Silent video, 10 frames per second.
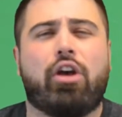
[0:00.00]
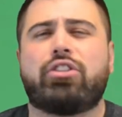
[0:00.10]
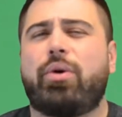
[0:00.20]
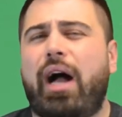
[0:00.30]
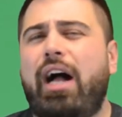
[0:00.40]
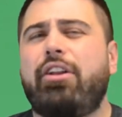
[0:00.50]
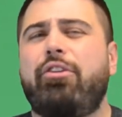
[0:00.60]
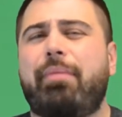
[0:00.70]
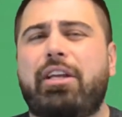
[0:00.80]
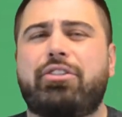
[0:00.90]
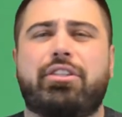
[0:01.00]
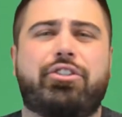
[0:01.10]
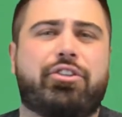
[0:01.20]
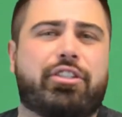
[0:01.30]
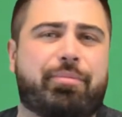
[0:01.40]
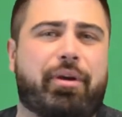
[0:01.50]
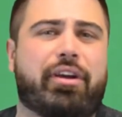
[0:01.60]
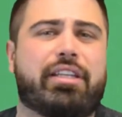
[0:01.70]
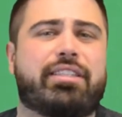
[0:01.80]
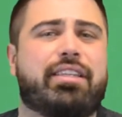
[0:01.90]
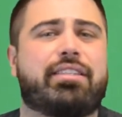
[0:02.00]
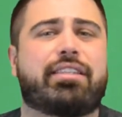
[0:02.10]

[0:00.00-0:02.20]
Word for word: So how do you make sure that your experience is